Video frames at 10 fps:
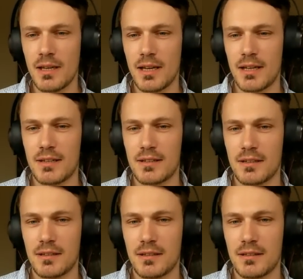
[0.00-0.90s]
And
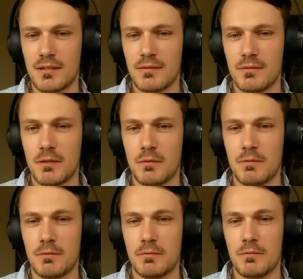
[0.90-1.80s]

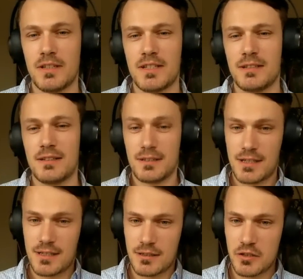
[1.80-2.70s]

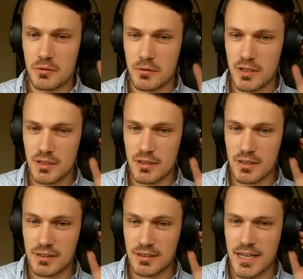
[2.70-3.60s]
that's the new the